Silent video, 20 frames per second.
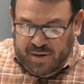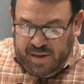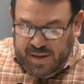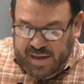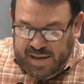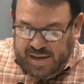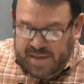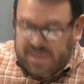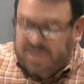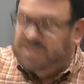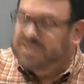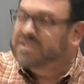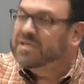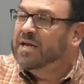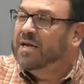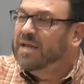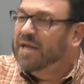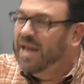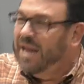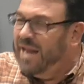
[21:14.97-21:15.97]

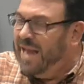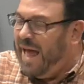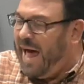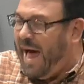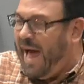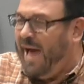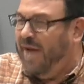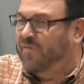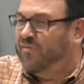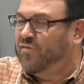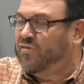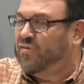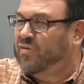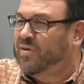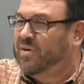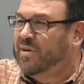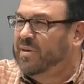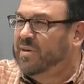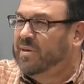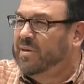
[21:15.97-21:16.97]
his life?
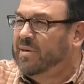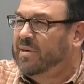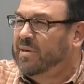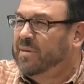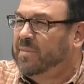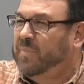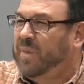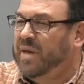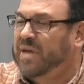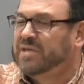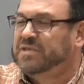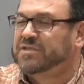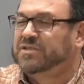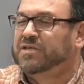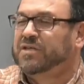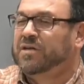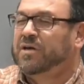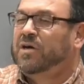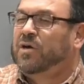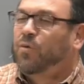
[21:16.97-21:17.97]
Because
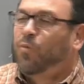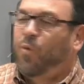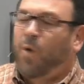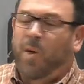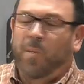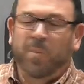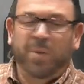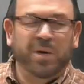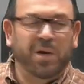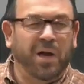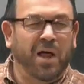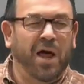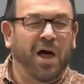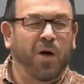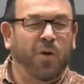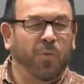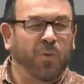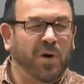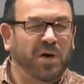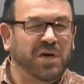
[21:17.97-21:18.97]
the Roman
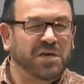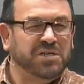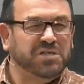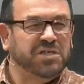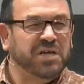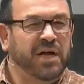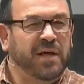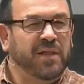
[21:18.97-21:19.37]
law was